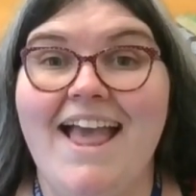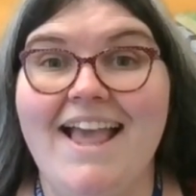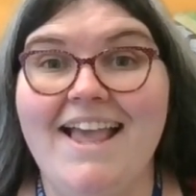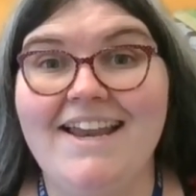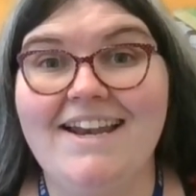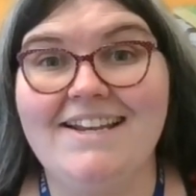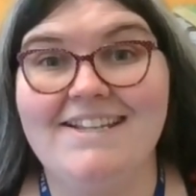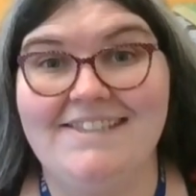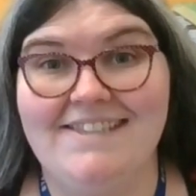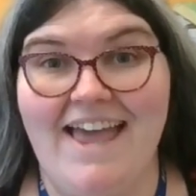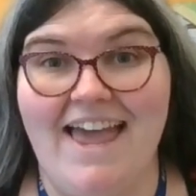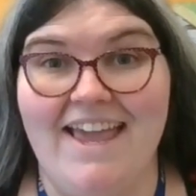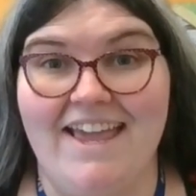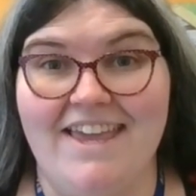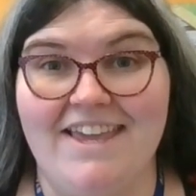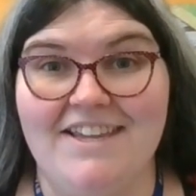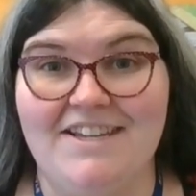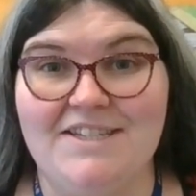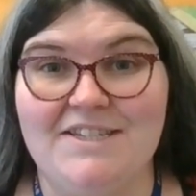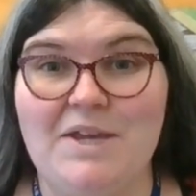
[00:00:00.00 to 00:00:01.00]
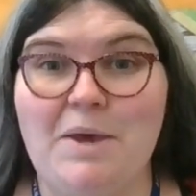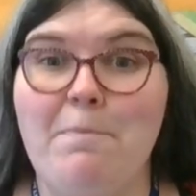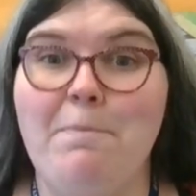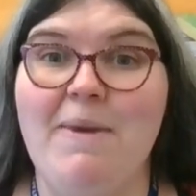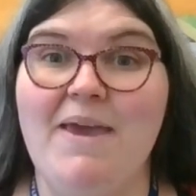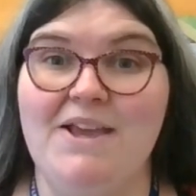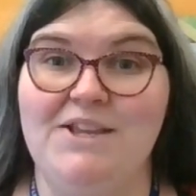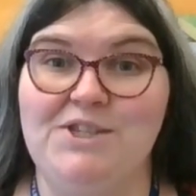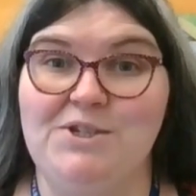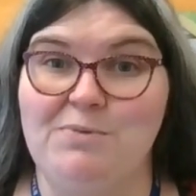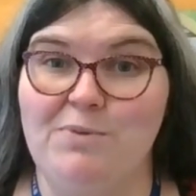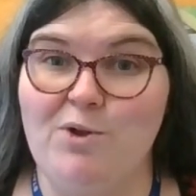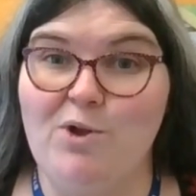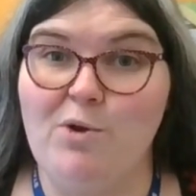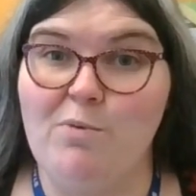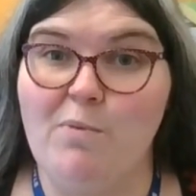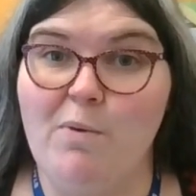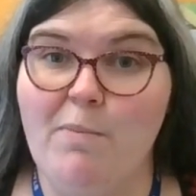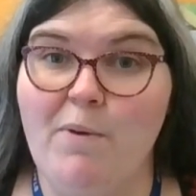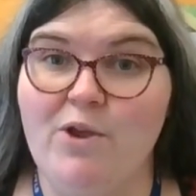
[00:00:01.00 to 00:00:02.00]
In a second, a picture will
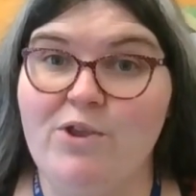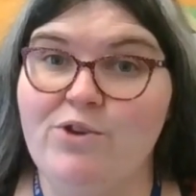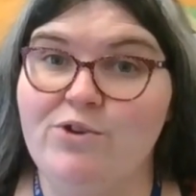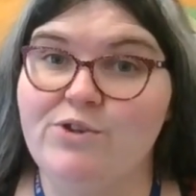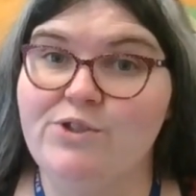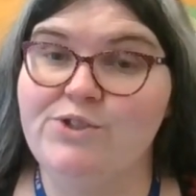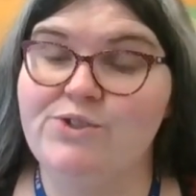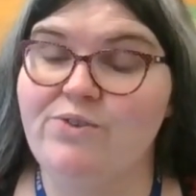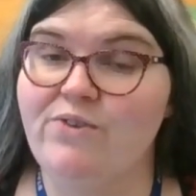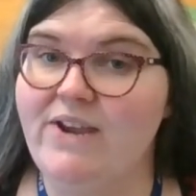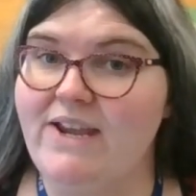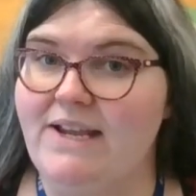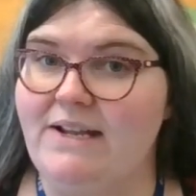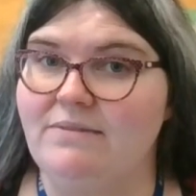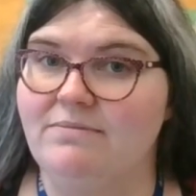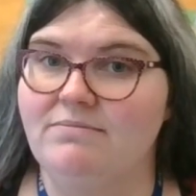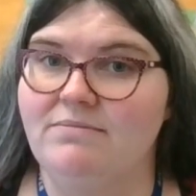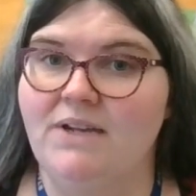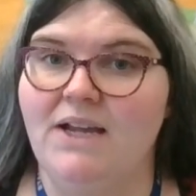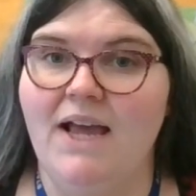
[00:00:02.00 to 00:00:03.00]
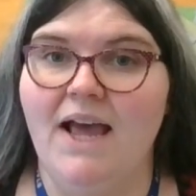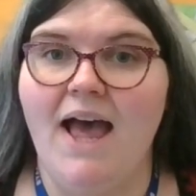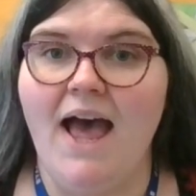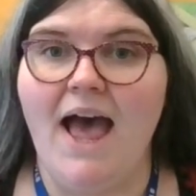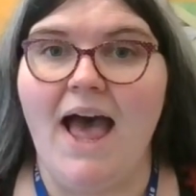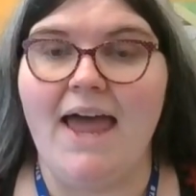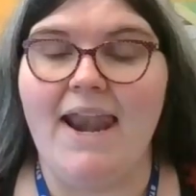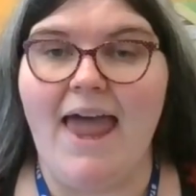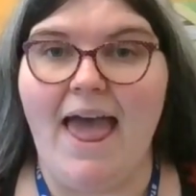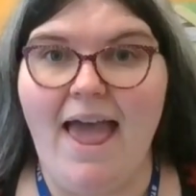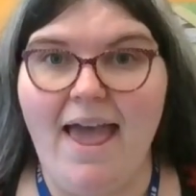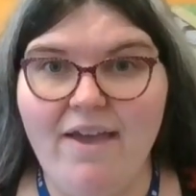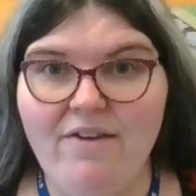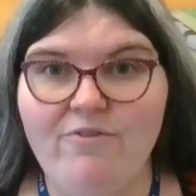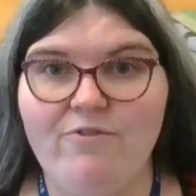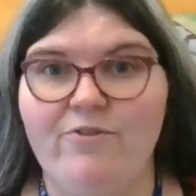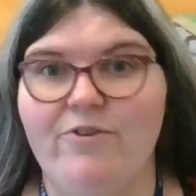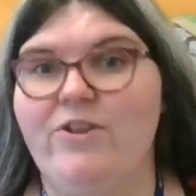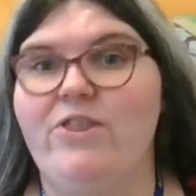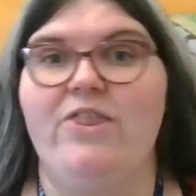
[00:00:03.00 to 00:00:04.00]
come up on your screen and
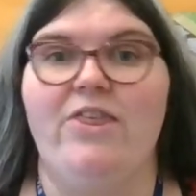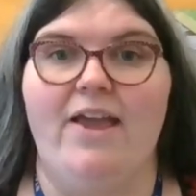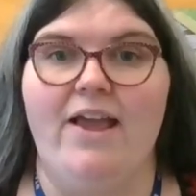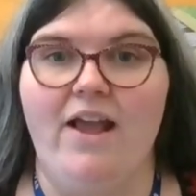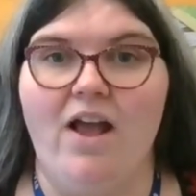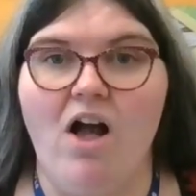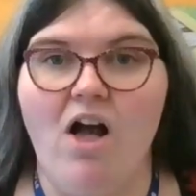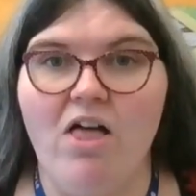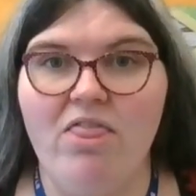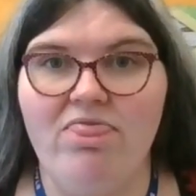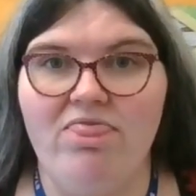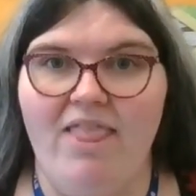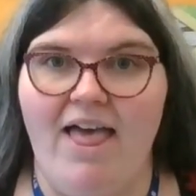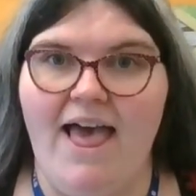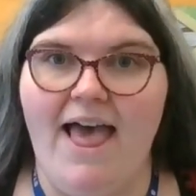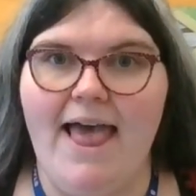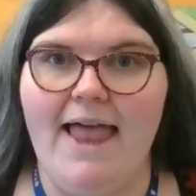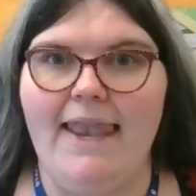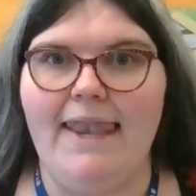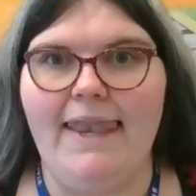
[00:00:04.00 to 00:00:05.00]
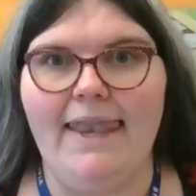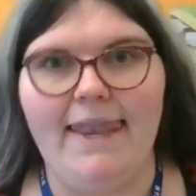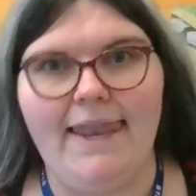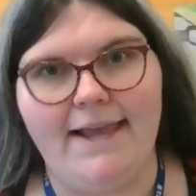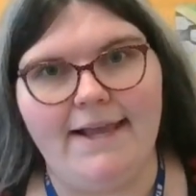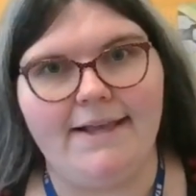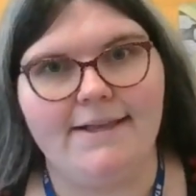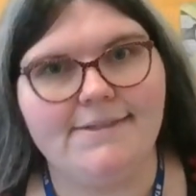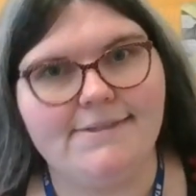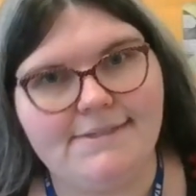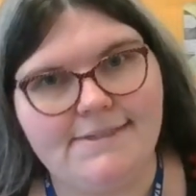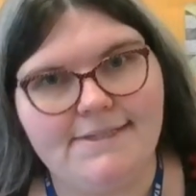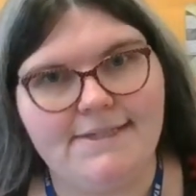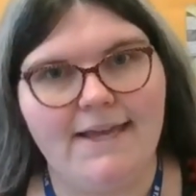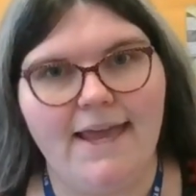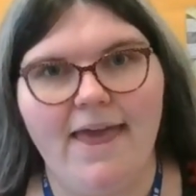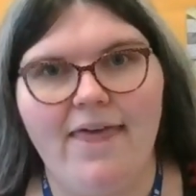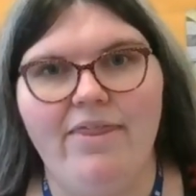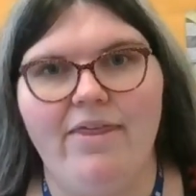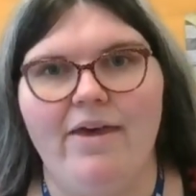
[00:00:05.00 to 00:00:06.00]
everything on there links
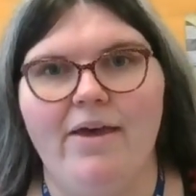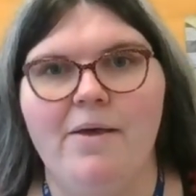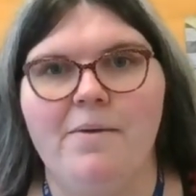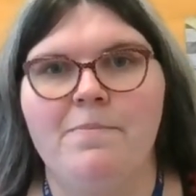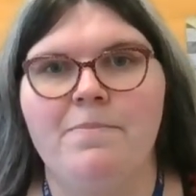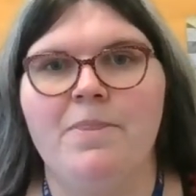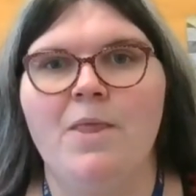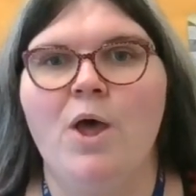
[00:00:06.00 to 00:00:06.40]
together.